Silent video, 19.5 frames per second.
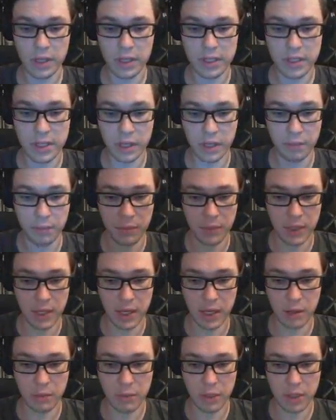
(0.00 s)
this time
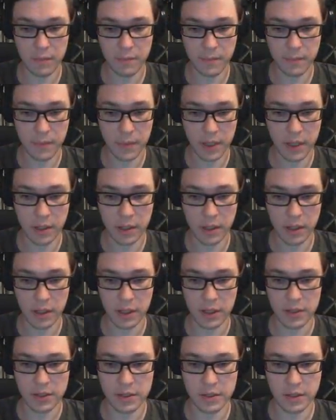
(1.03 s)
the enemy
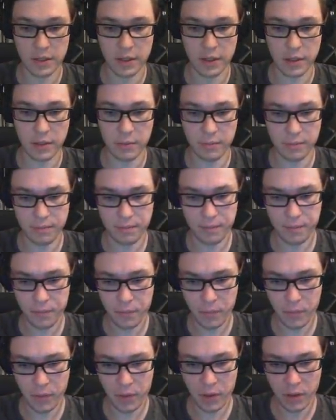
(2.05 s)
is um,
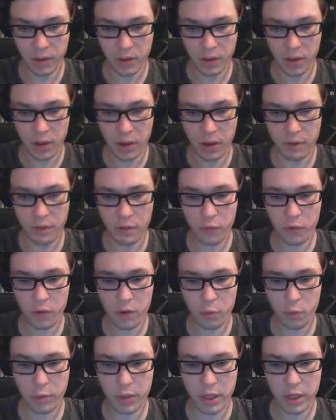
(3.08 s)
I
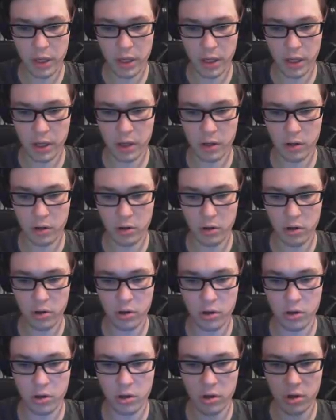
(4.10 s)
thought it would be a
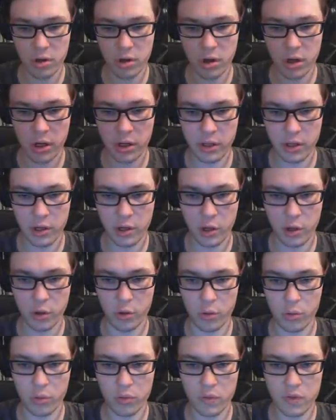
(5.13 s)
I don't
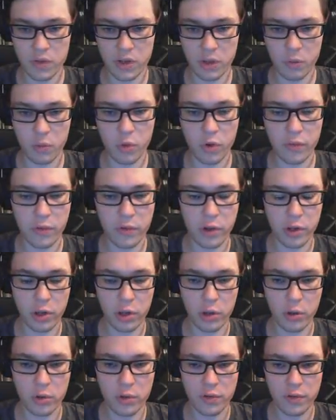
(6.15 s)
know somewhat of a
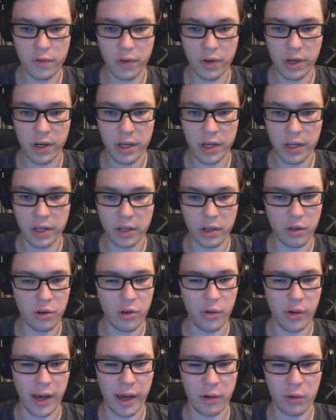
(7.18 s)
close fight I
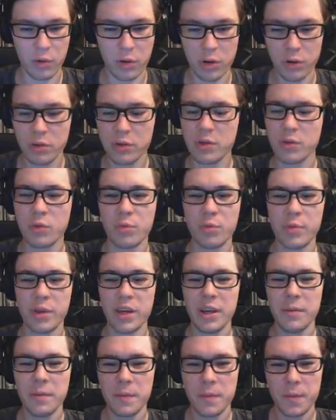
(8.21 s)
don't know how close it would
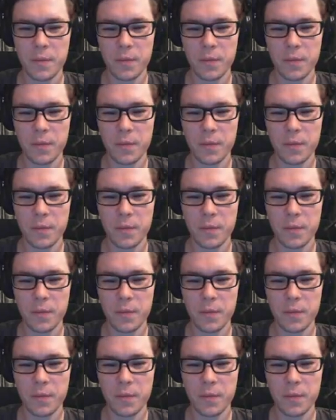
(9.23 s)
be